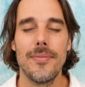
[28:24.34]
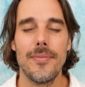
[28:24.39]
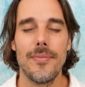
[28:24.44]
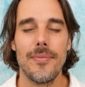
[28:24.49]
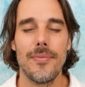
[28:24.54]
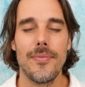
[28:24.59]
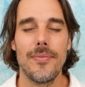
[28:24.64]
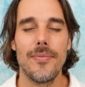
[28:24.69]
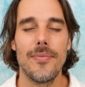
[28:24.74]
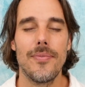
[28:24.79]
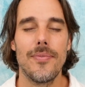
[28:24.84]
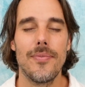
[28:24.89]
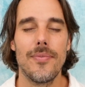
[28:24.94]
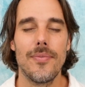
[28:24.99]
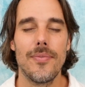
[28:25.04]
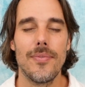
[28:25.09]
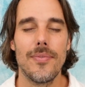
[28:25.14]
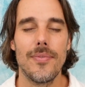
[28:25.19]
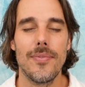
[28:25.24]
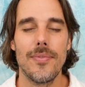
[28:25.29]

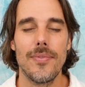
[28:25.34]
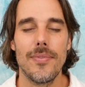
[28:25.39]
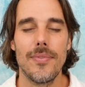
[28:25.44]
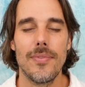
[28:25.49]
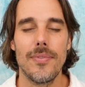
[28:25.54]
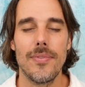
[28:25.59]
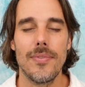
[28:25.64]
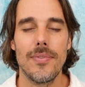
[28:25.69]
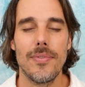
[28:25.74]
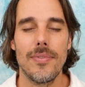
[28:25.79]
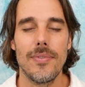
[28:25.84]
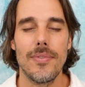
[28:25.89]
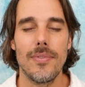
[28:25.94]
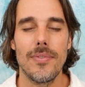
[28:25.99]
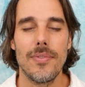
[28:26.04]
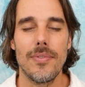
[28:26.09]
Nothing is said.